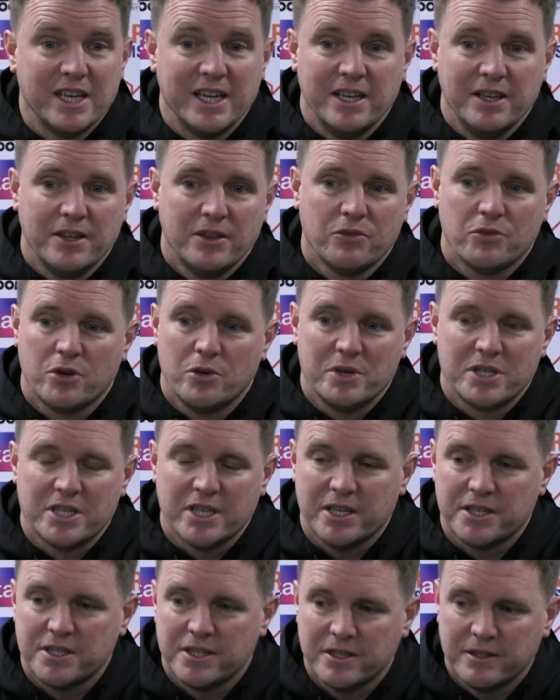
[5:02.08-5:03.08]
they throw at
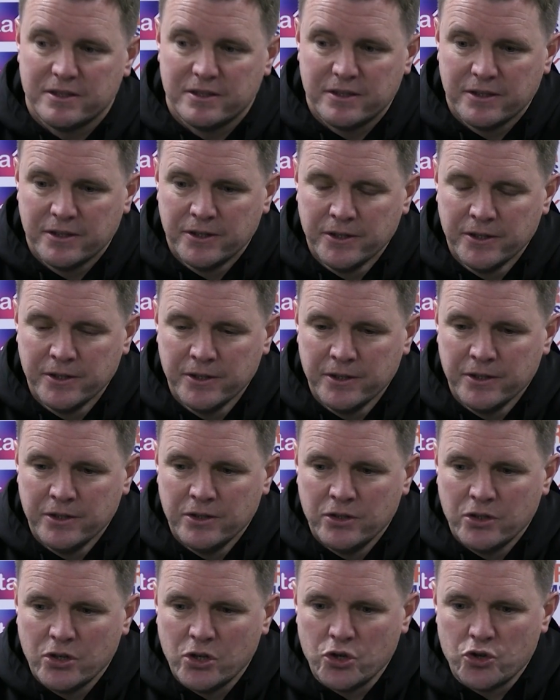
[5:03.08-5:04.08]
us and
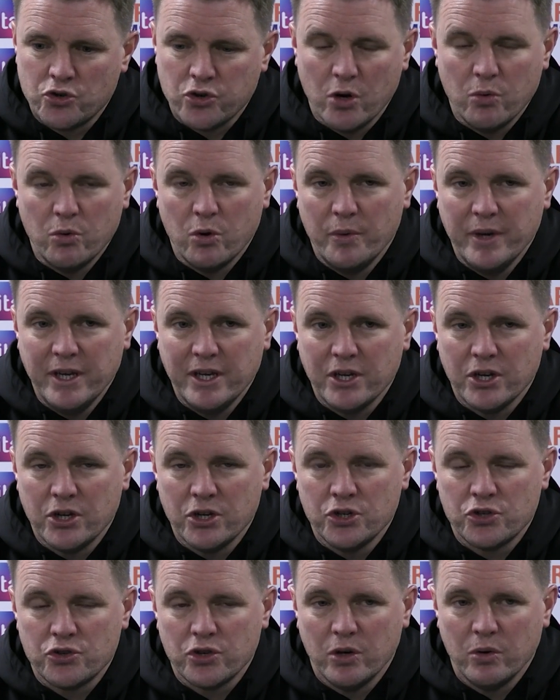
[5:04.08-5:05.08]
control what we could
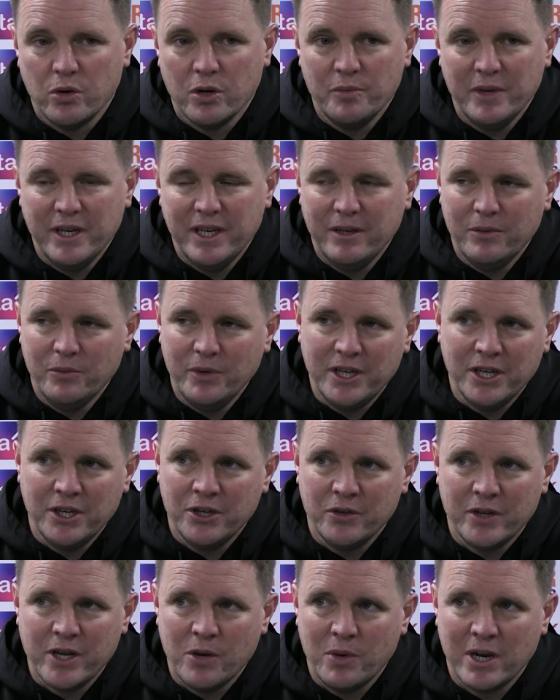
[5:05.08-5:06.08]
control, and we
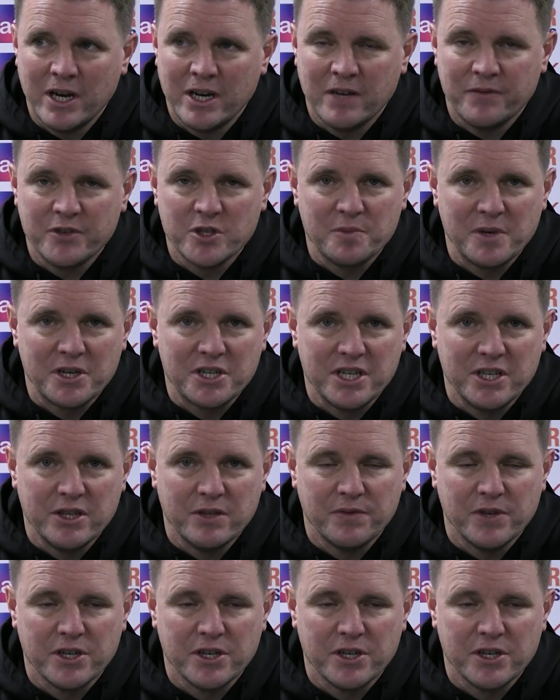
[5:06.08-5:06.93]
didn't do that well enough, especially in the